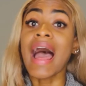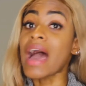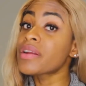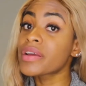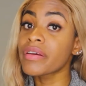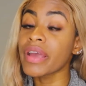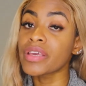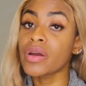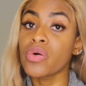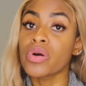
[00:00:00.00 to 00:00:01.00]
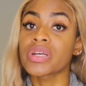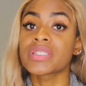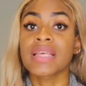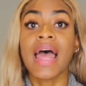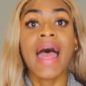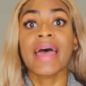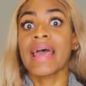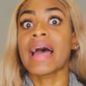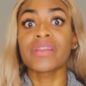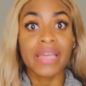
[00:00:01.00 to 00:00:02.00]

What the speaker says: how to create your course, and how